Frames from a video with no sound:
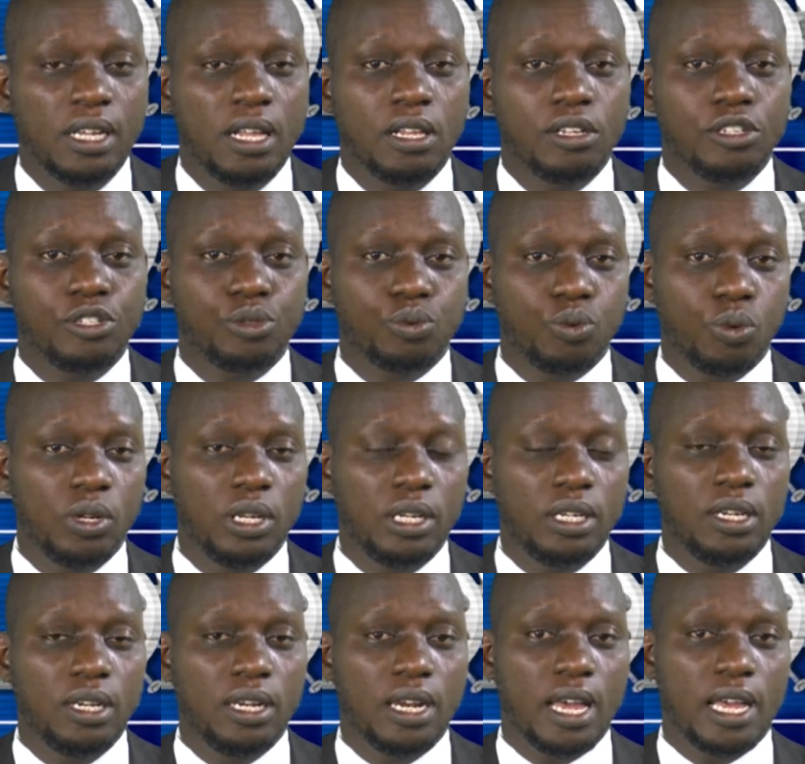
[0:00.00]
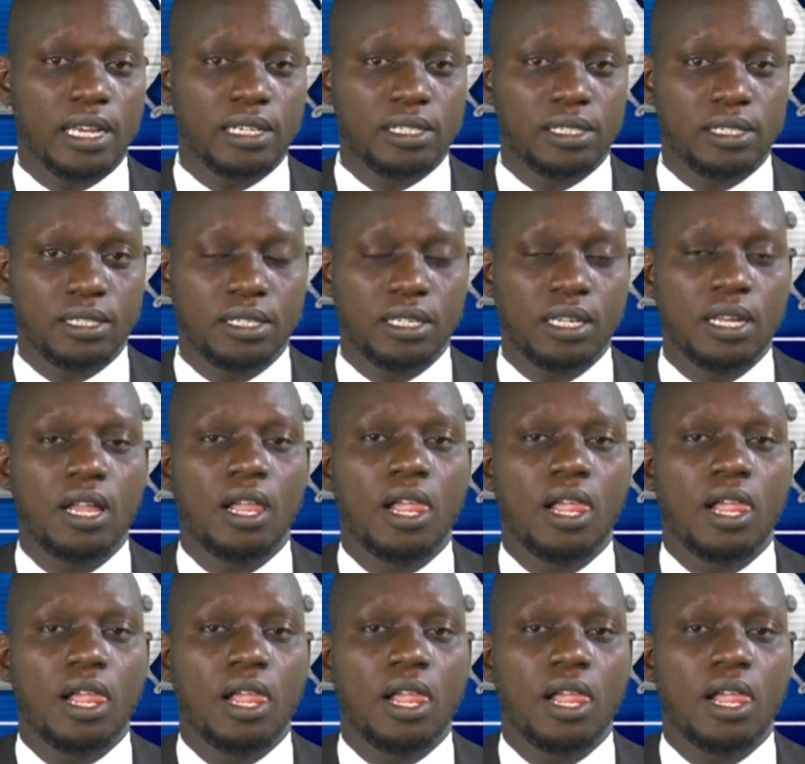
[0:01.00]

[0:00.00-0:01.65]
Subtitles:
swollen legs,